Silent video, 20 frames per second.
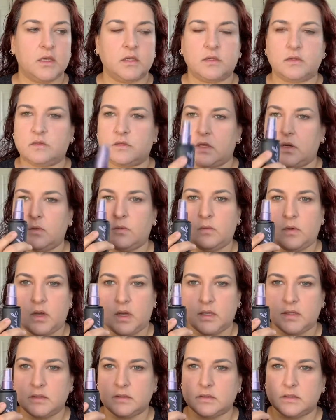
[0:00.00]
You don't
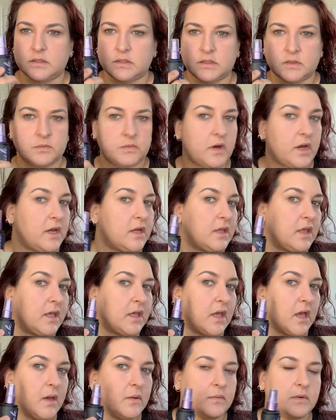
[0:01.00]
want to spray like
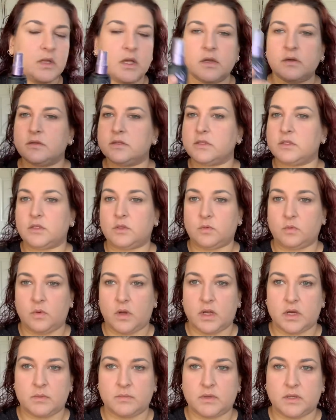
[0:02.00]
up close. You
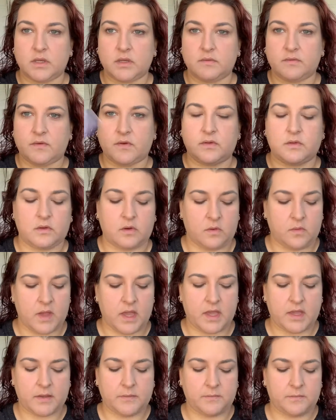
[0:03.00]
want to be further
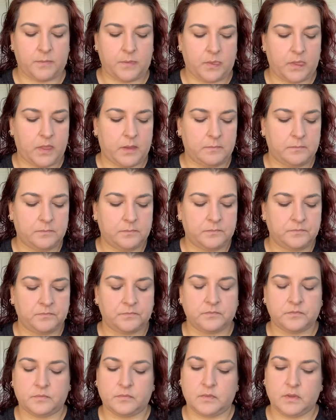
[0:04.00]
away
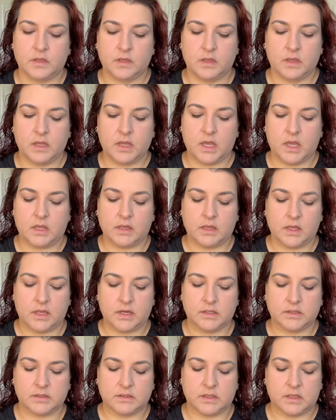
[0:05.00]
and let
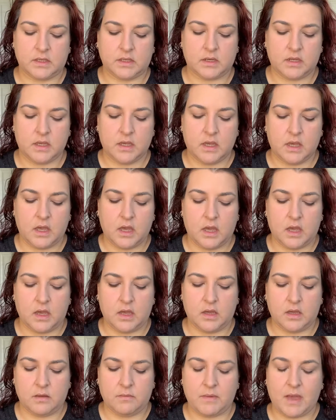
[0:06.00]
it sit.
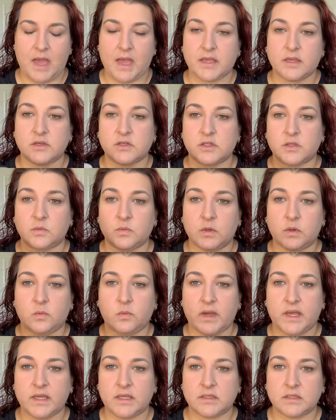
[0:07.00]
I usually will
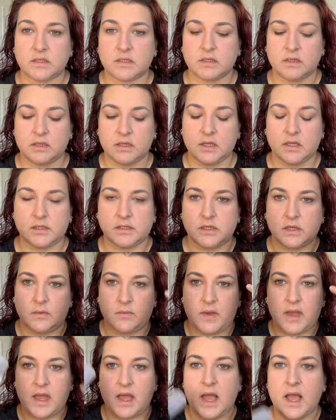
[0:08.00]
wait until
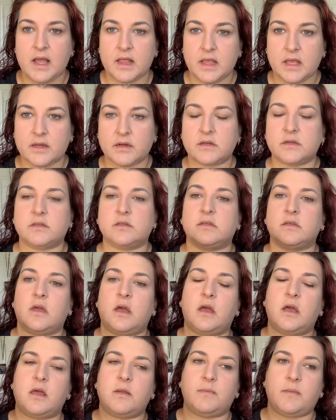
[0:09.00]
my eyeliner's
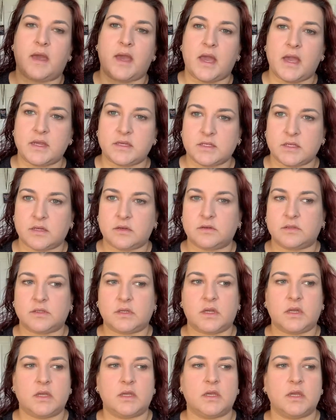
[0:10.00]
on, my eyeshadow's
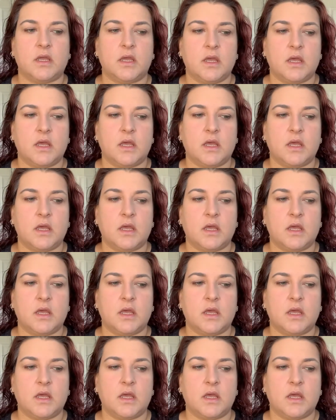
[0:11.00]
on.